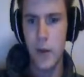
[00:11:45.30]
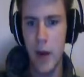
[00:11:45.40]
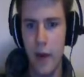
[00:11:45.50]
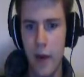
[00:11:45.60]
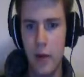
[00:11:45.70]

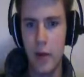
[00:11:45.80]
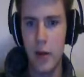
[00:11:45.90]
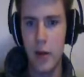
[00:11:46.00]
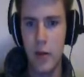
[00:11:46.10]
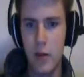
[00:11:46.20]
you haven't,
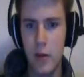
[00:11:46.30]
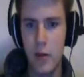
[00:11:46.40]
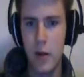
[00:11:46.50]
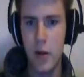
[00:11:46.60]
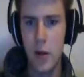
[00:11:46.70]
dear.
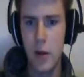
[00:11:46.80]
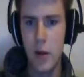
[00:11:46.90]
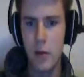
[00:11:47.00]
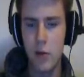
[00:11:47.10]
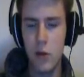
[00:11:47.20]

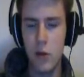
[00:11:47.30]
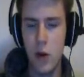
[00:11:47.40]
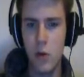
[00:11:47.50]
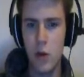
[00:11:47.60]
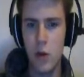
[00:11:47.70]
You're just
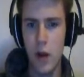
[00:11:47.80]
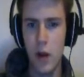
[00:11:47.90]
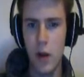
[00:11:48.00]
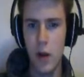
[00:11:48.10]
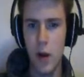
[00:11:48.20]

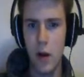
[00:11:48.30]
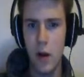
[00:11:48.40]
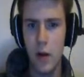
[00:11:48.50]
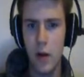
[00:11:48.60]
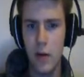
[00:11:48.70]
hallucinating again.